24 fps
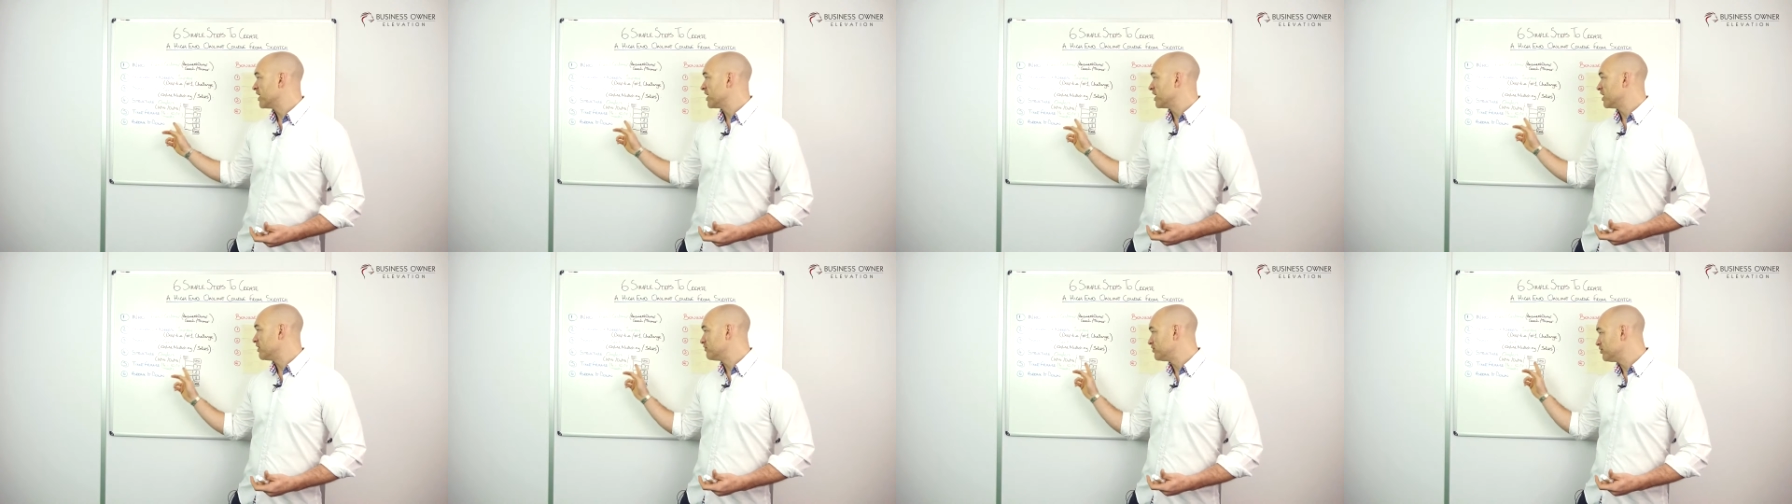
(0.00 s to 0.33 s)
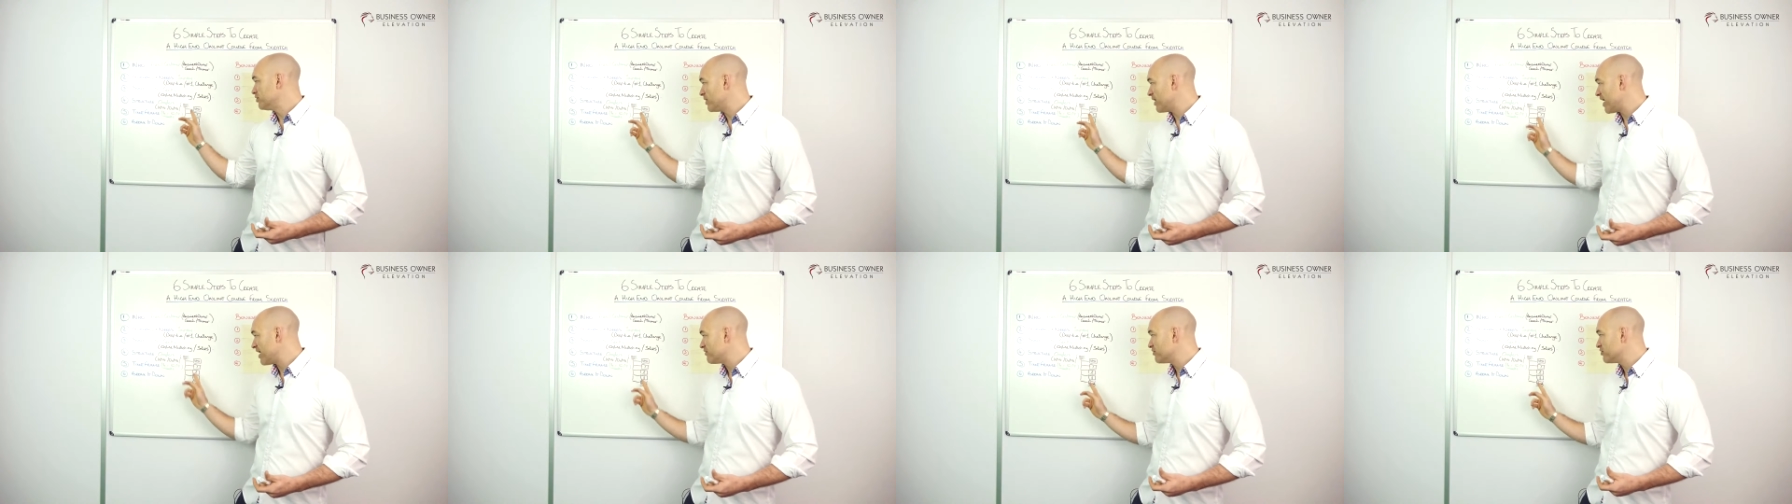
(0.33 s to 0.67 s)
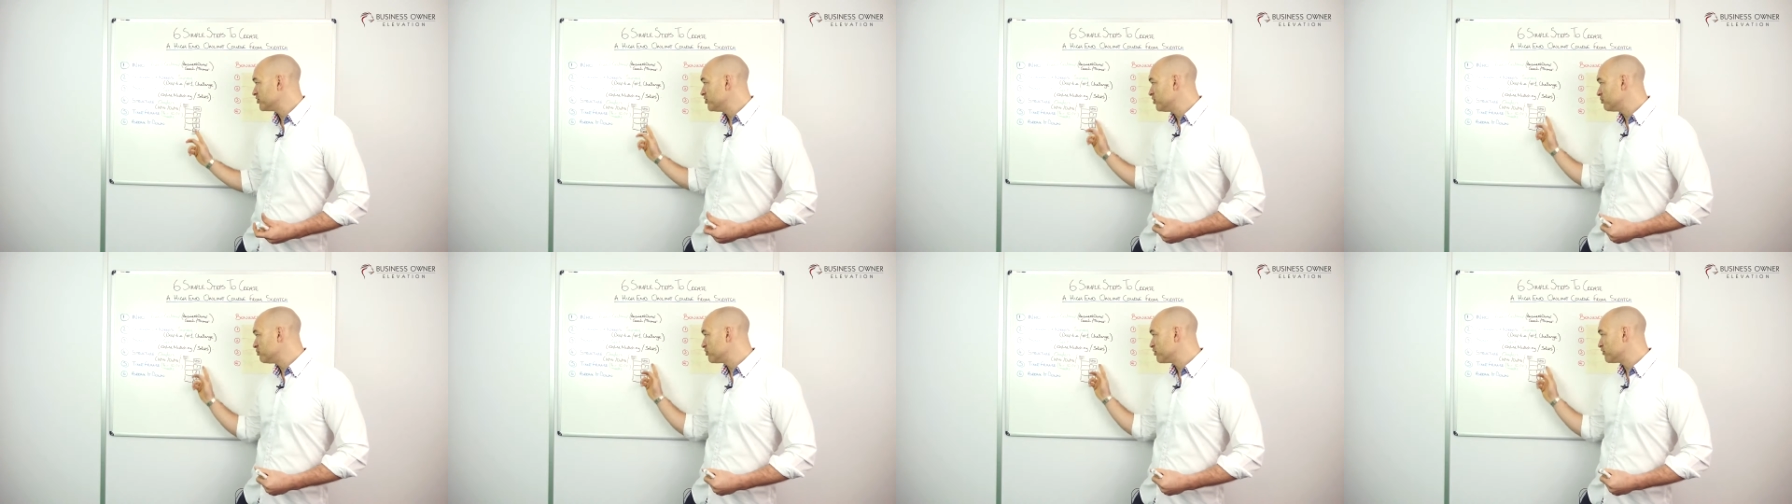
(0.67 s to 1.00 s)
if you have a
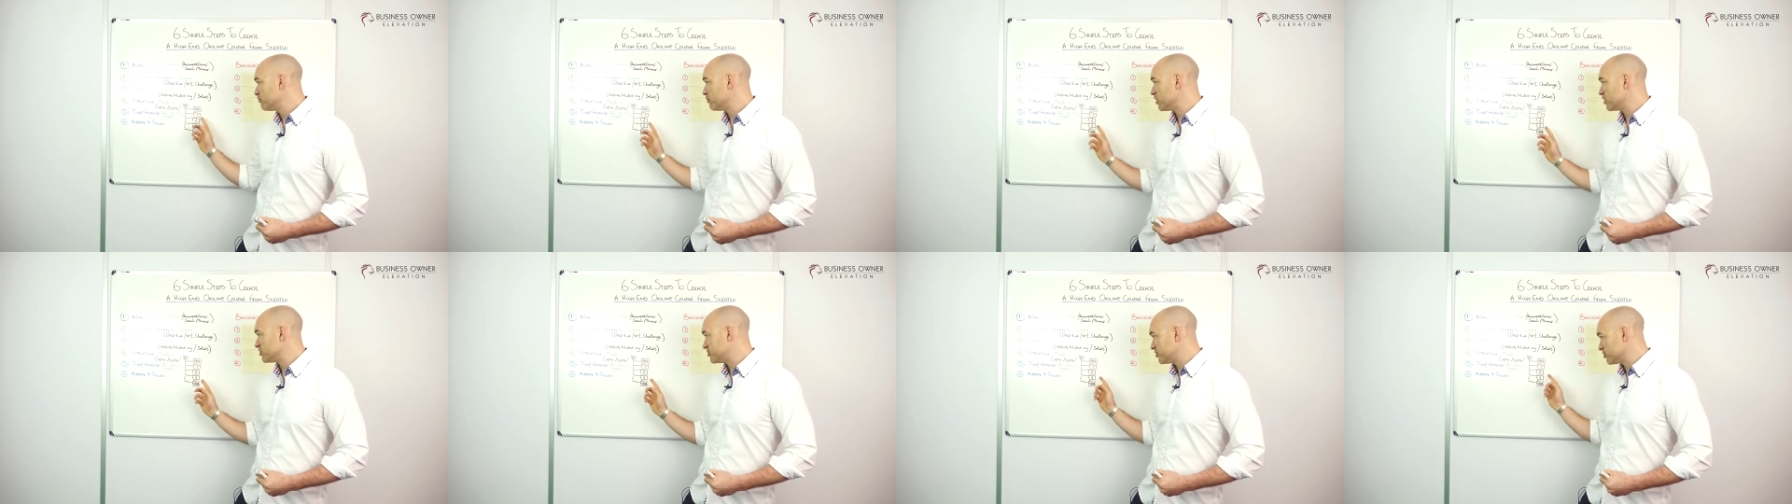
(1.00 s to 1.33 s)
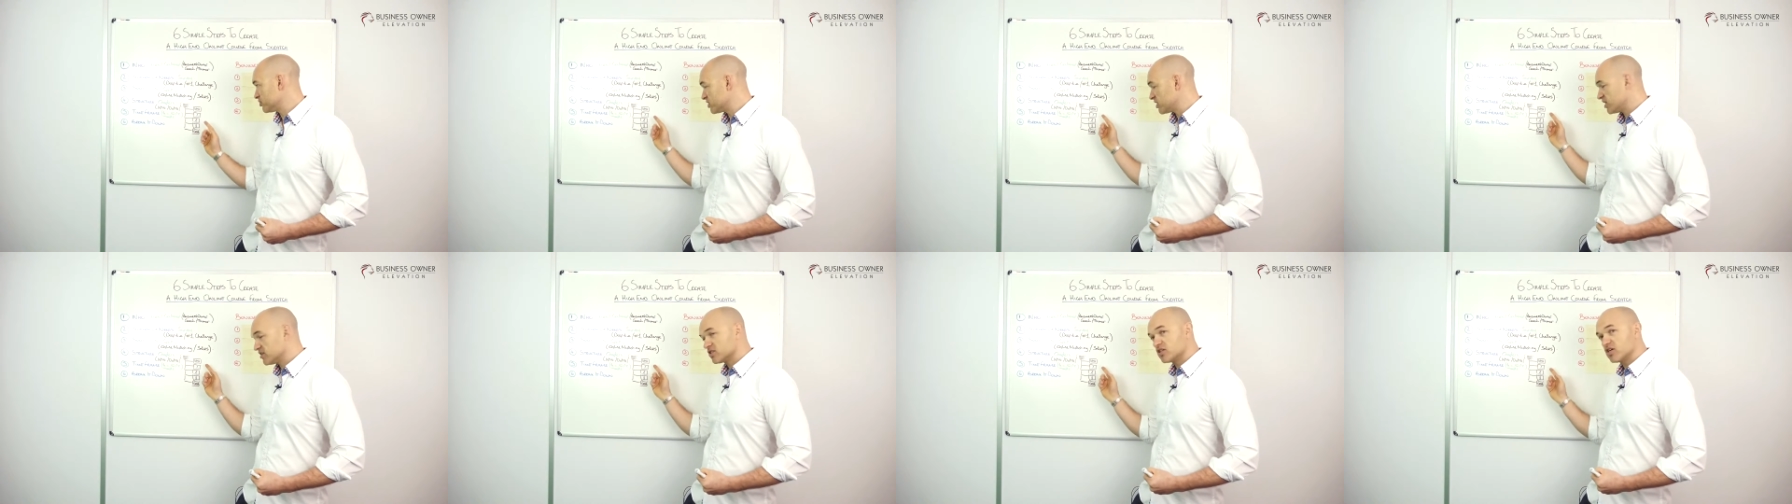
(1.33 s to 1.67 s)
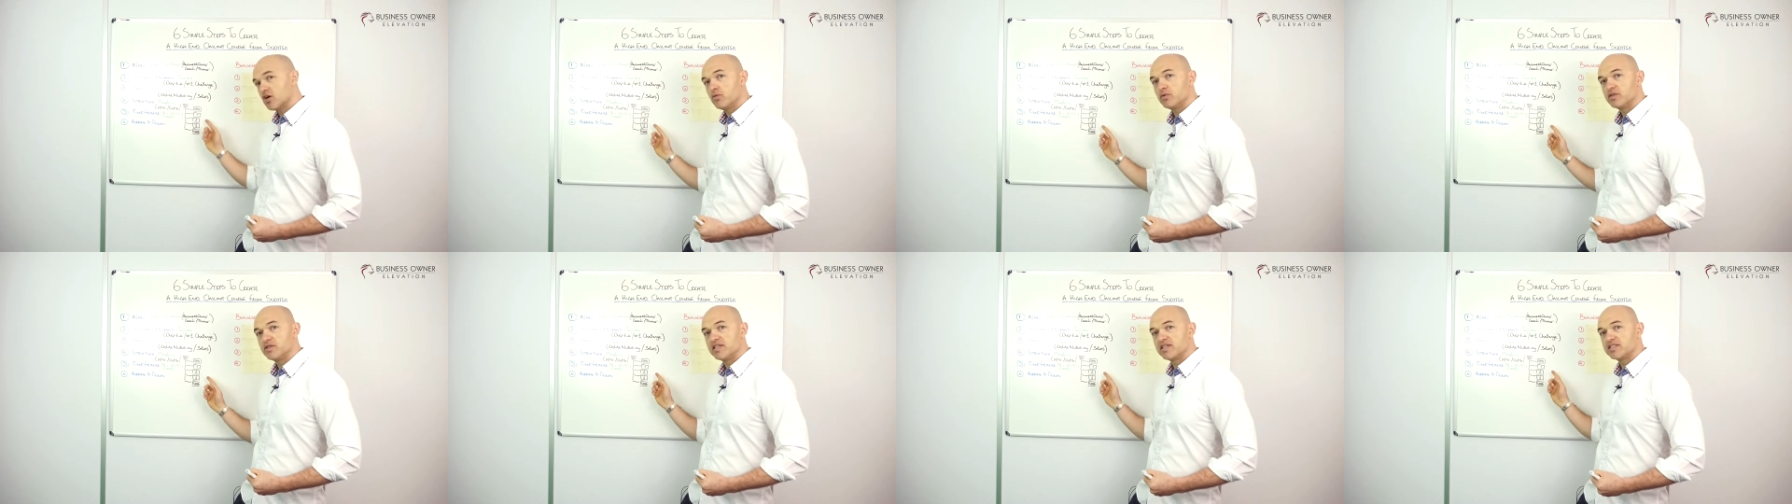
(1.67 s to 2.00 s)
number of modules, let's
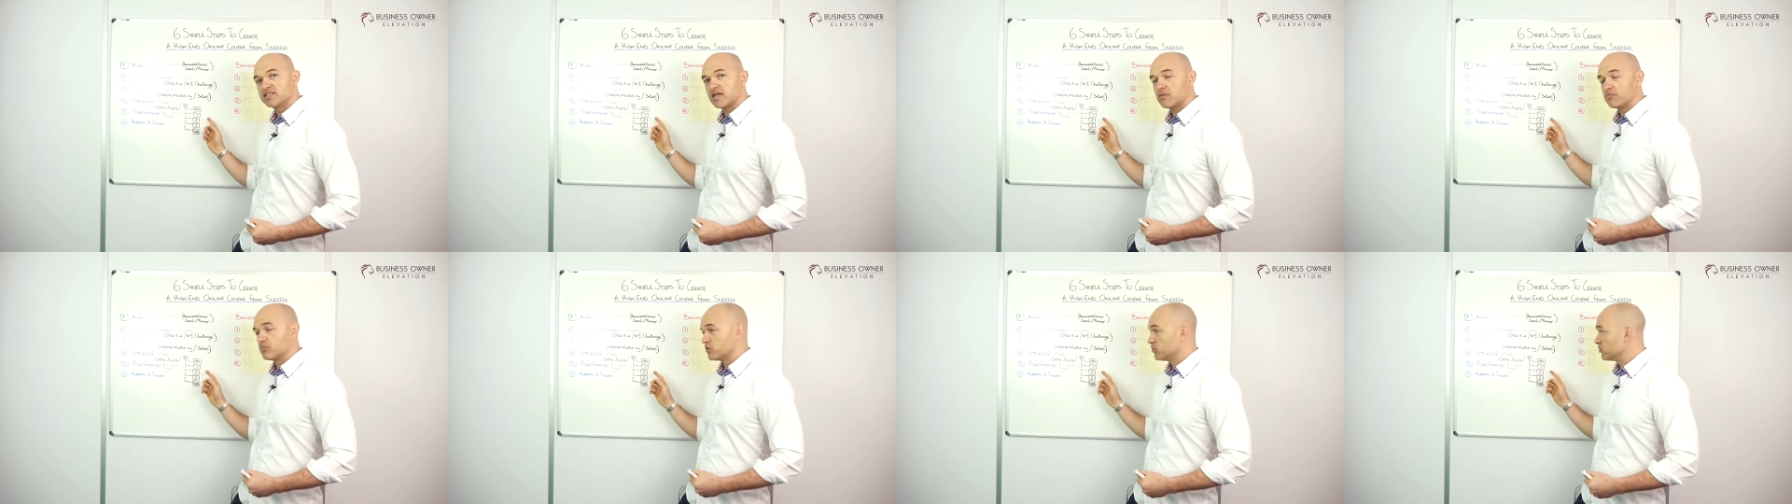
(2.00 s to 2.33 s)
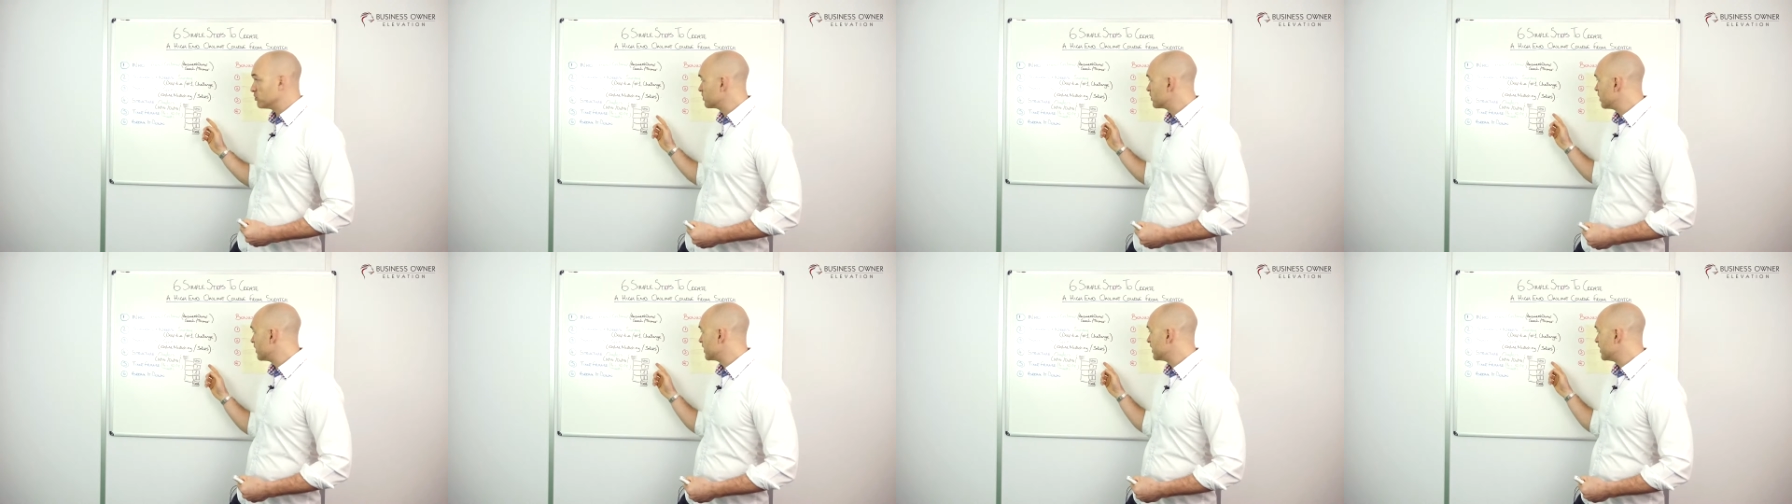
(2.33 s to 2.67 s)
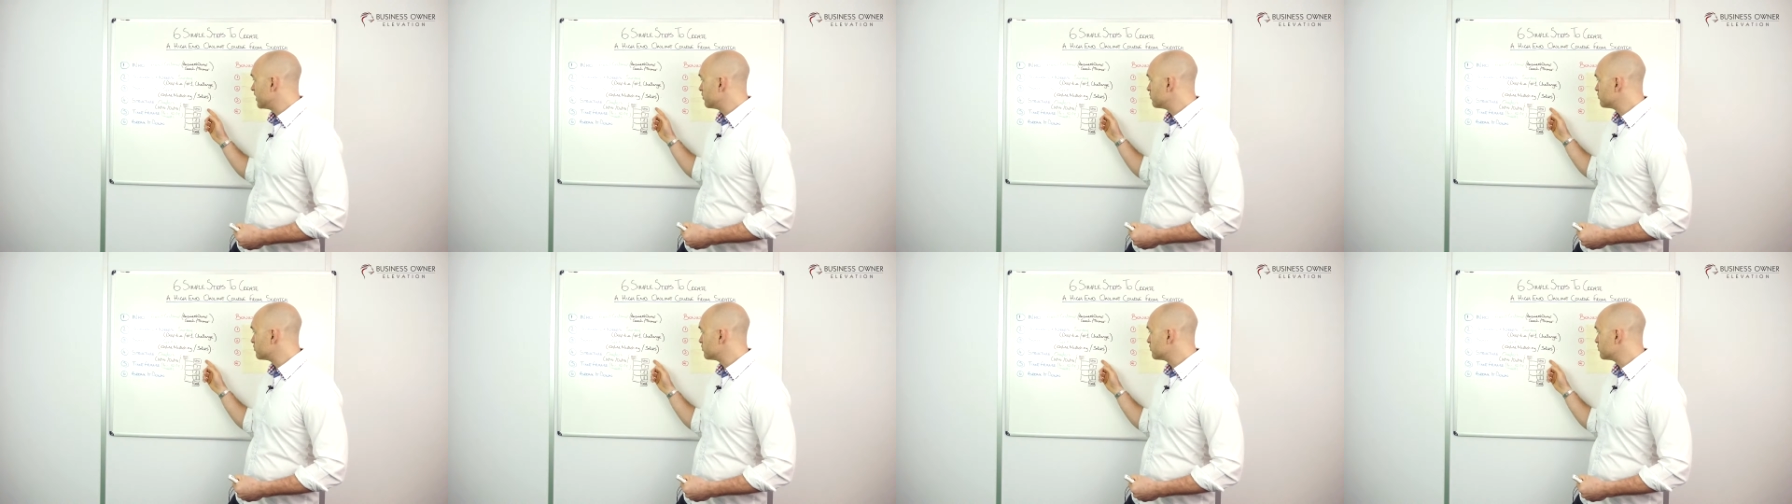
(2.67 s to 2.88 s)
go with the example we've got here.